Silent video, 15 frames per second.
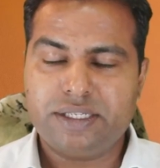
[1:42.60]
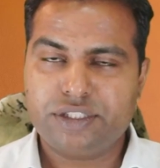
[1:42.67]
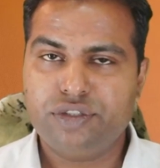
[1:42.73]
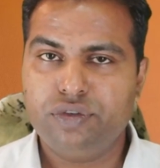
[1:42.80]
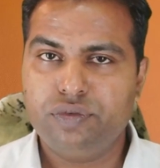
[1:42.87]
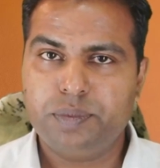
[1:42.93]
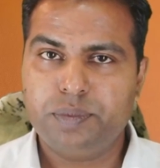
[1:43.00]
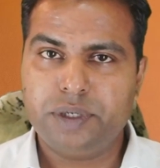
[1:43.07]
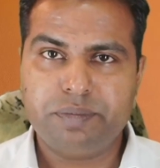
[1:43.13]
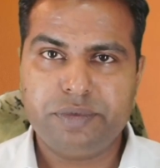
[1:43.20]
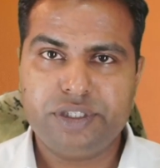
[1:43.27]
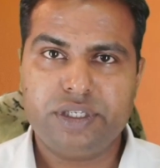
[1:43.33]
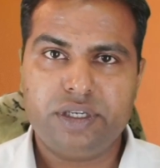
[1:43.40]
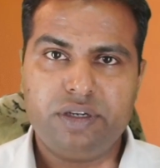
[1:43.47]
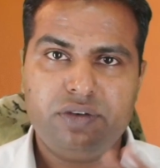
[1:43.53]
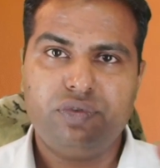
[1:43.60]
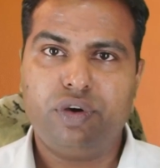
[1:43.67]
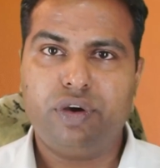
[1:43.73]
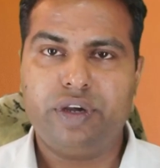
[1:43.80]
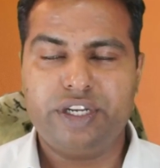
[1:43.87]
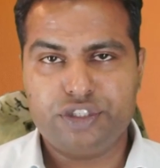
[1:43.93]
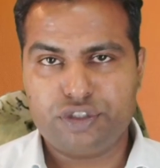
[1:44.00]
you permission
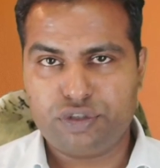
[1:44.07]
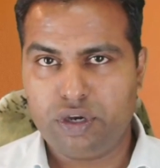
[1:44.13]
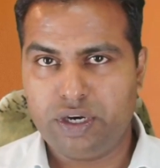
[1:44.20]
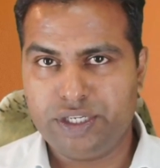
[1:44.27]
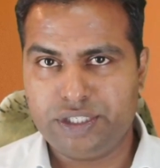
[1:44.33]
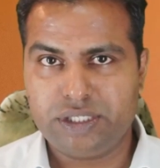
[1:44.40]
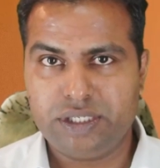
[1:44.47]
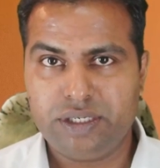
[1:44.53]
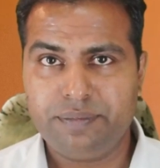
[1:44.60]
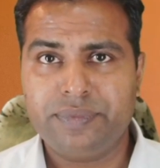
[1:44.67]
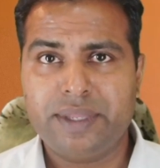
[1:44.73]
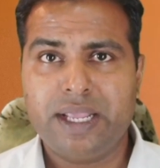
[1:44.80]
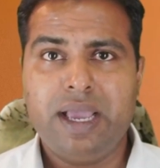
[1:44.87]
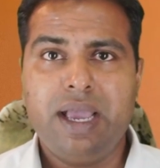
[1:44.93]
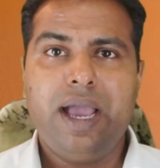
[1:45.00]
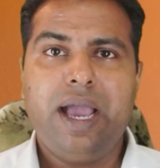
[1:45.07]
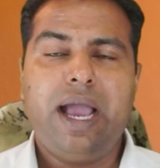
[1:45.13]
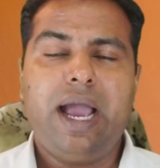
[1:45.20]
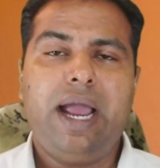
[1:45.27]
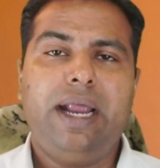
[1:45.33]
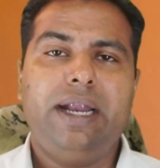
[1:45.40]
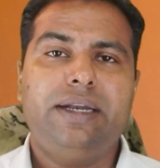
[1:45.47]
for installation,
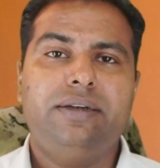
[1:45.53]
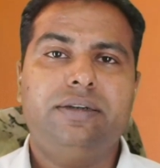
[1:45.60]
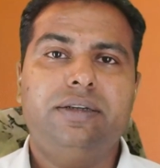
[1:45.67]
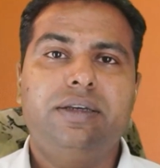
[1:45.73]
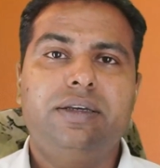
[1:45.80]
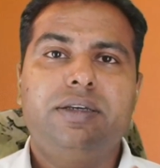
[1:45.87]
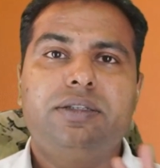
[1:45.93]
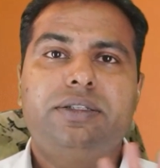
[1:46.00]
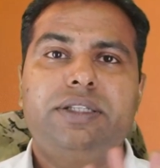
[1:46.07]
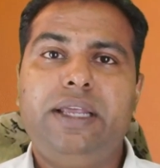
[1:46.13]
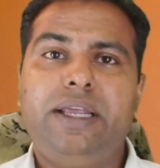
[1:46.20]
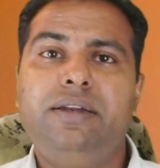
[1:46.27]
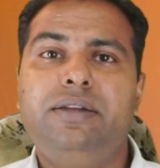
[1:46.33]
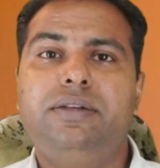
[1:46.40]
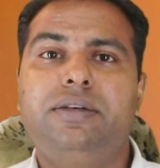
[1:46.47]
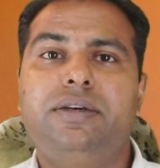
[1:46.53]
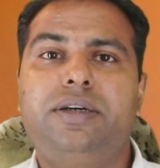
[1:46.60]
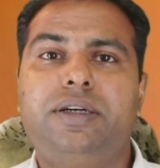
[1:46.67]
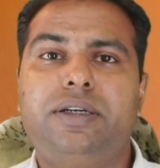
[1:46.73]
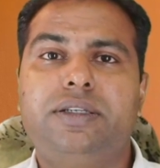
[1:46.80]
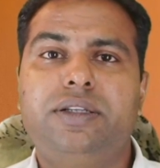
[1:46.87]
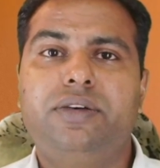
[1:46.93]
and then
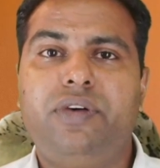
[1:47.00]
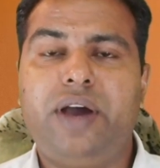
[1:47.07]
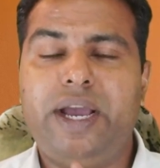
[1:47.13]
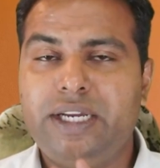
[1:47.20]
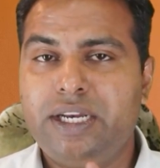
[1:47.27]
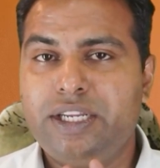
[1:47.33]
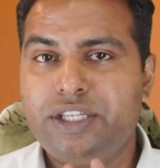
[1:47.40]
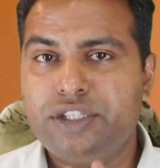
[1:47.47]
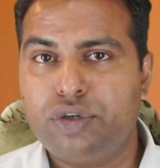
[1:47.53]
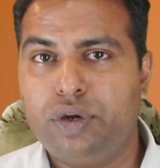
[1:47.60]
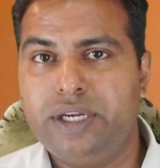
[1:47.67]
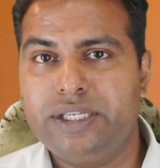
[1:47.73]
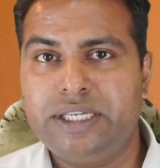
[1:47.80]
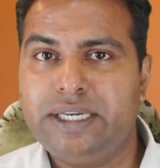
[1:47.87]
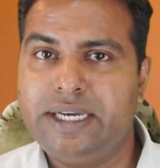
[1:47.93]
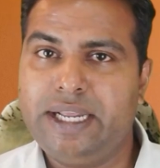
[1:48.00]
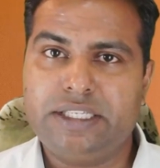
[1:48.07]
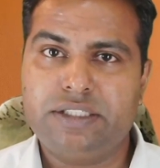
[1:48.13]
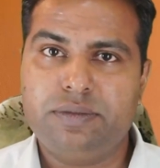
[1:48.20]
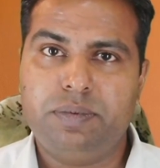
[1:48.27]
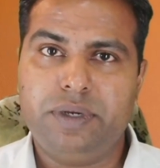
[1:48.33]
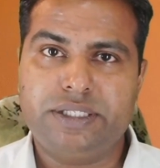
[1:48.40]
the final installation
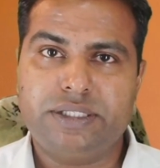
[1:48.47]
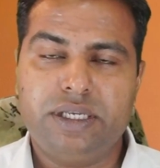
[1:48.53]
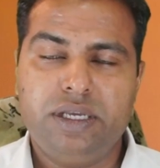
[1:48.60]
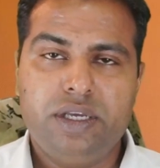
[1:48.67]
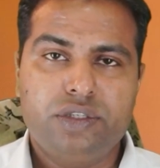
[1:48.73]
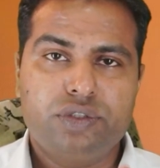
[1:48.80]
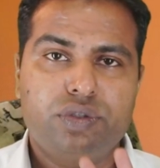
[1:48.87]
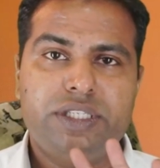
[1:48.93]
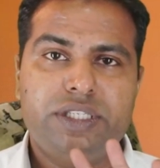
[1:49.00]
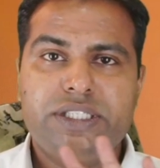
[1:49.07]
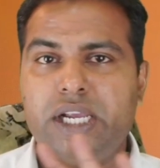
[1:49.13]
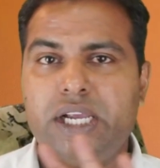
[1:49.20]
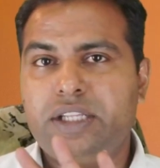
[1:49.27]
takes place. So these are the